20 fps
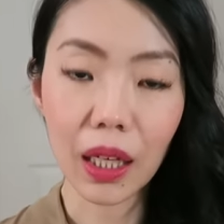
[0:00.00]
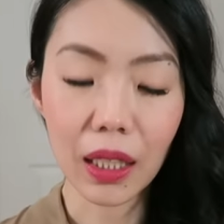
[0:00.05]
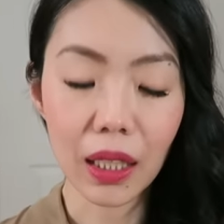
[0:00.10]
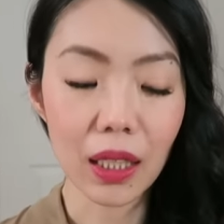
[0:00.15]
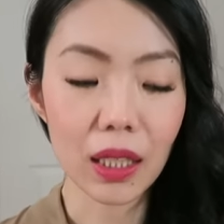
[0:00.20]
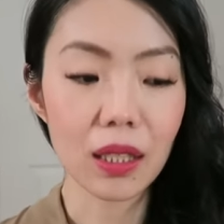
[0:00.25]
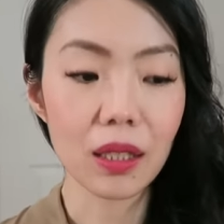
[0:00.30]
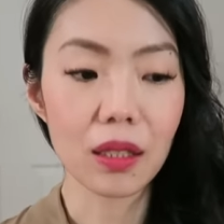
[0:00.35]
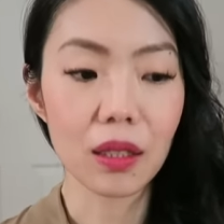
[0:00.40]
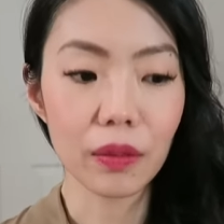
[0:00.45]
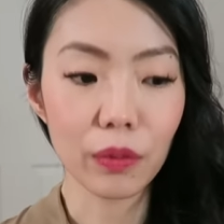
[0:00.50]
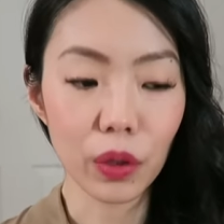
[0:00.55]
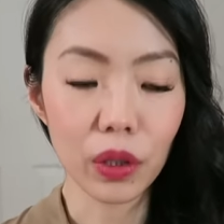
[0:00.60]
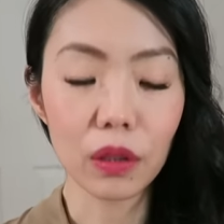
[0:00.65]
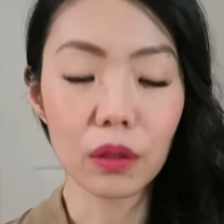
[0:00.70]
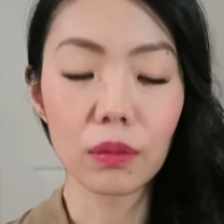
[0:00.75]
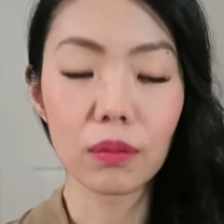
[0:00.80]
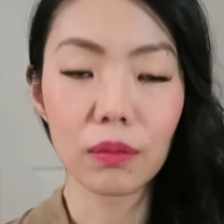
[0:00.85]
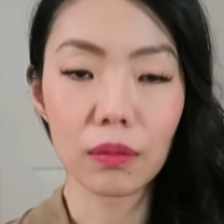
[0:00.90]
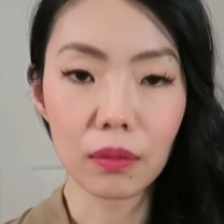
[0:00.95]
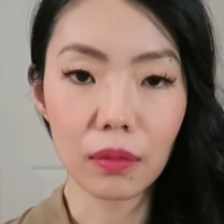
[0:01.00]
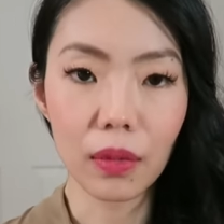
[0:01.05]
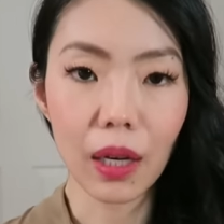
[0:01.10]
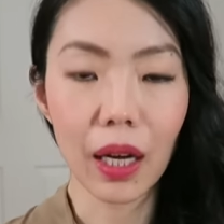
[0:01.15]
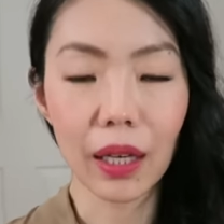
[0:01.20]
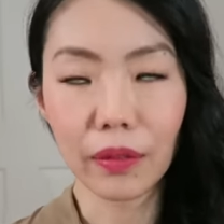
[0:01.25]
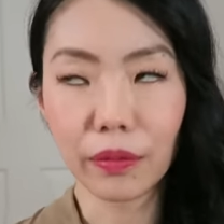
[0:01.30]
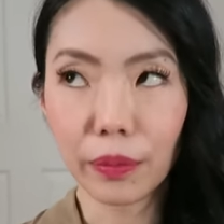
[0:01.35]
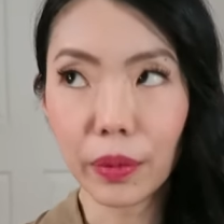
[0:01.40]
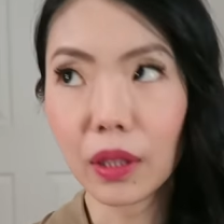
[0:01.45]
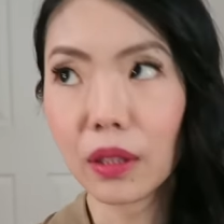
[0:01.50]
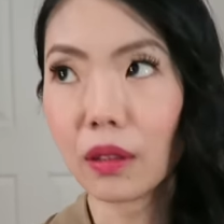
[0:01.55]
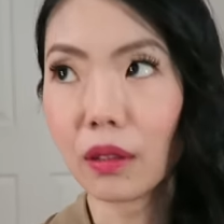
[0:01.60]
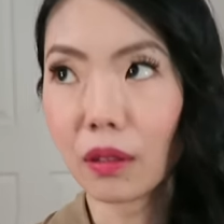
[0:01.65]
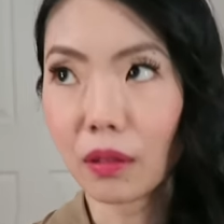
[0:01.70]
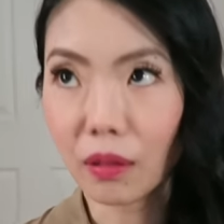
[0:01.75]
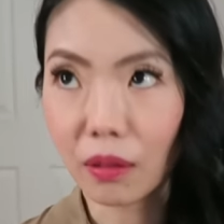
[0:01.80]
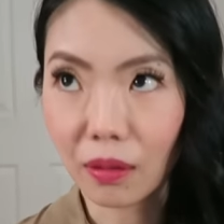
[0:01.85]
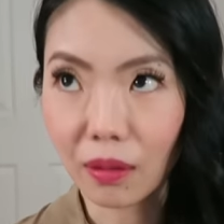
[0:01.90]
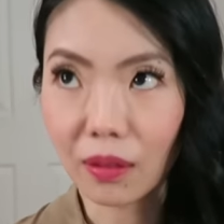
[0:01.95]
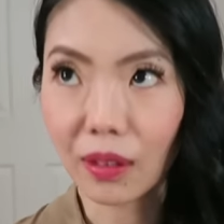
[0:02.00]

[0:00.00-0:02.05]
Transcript: I guess what I've been